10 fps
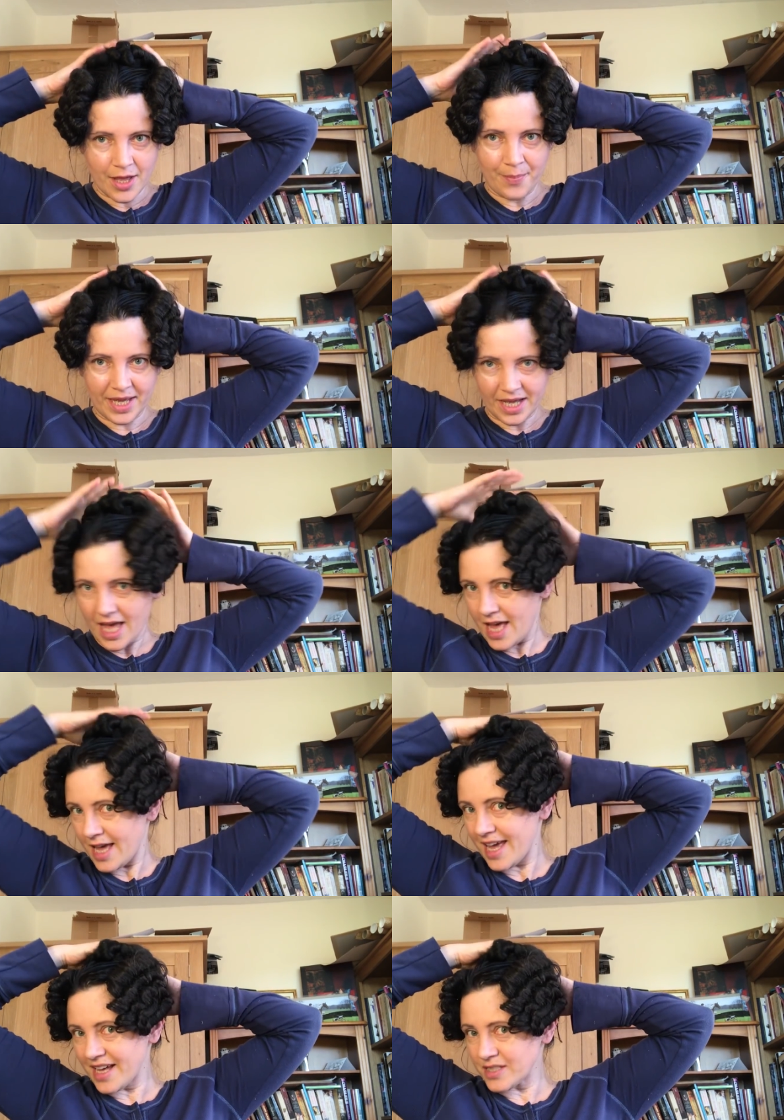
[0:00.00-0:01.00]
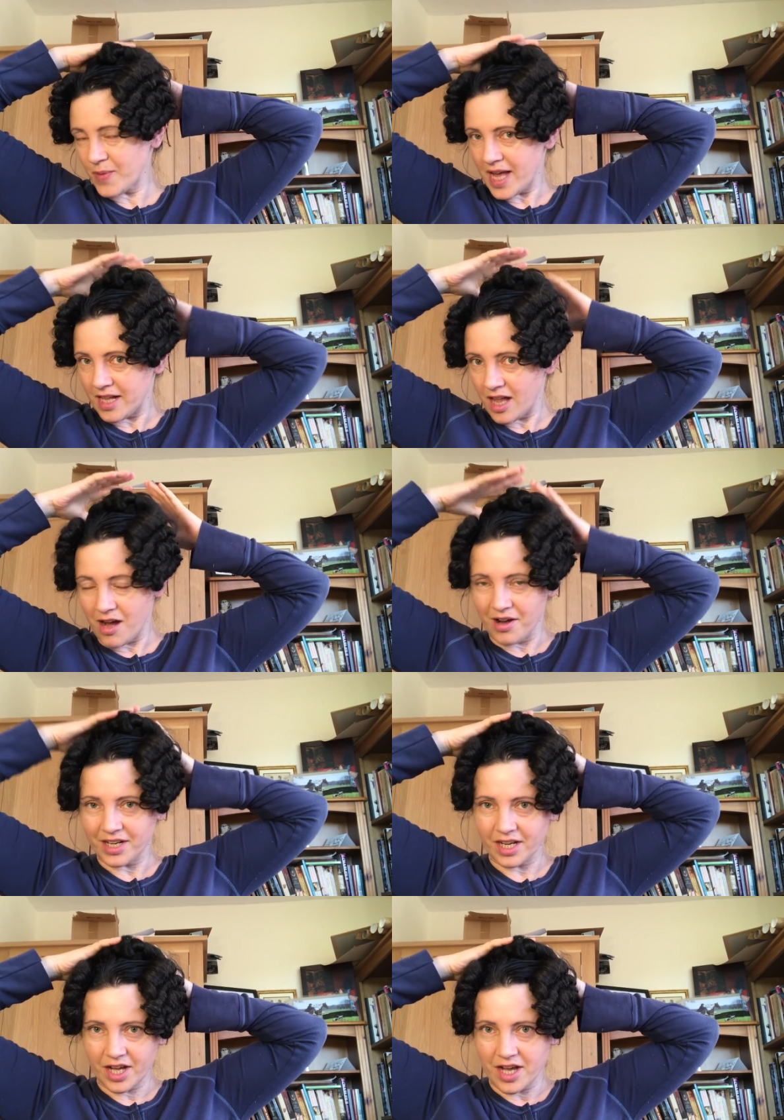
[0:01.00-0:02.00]
Big hair here as well,
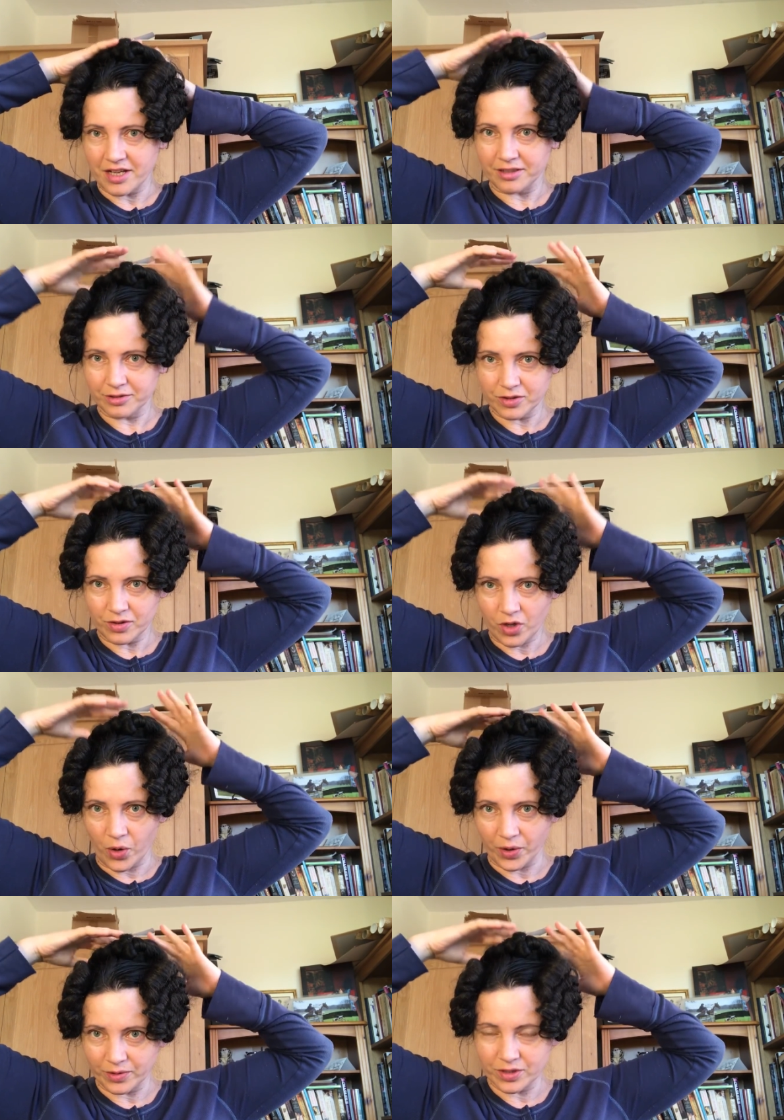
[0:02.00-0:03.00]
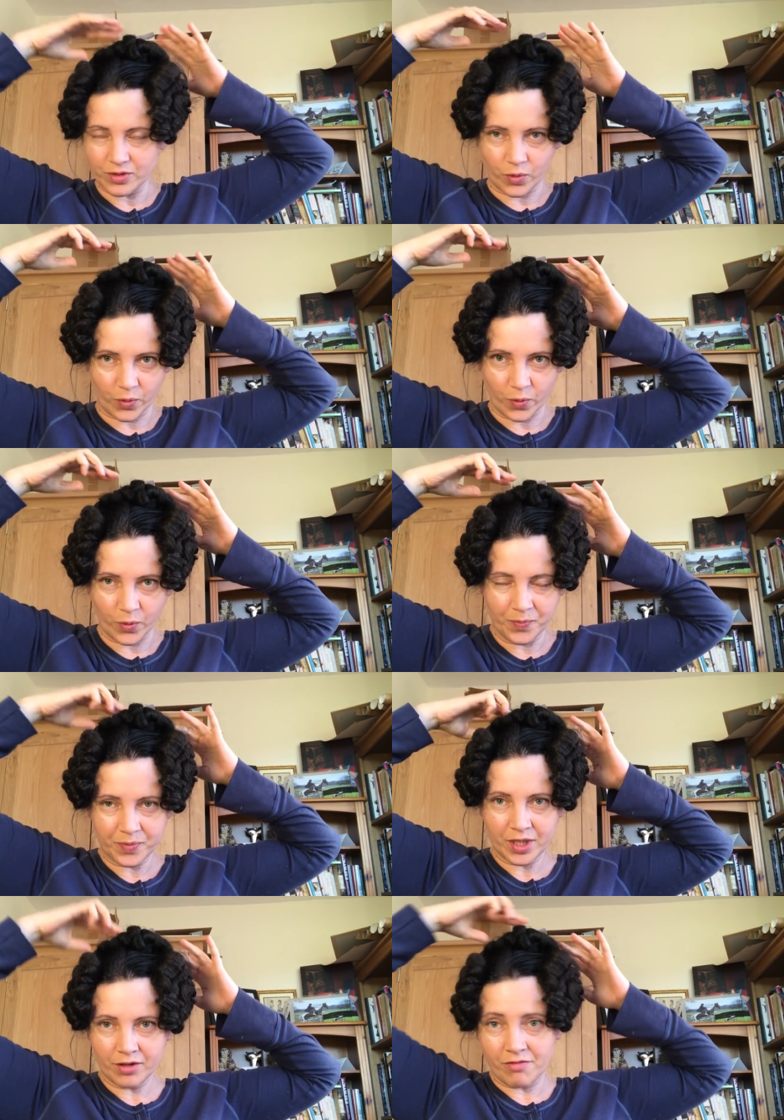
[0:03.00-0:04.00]
either coiled or
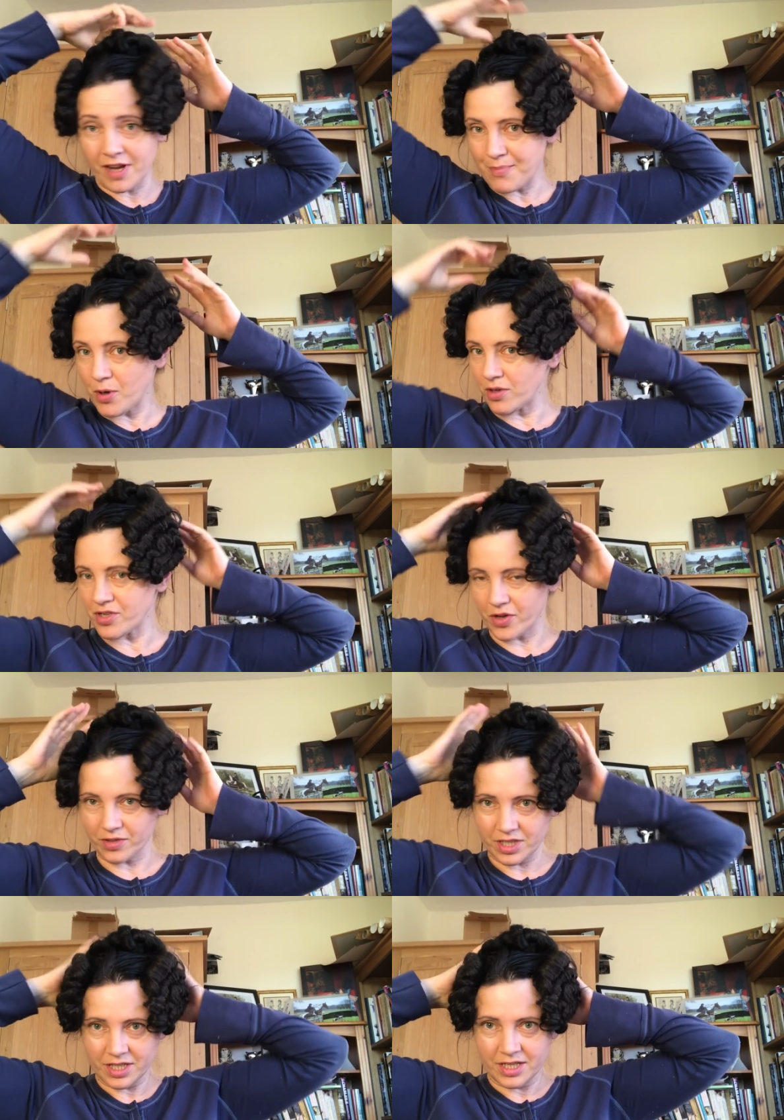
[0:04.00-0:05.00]
within a polo knot.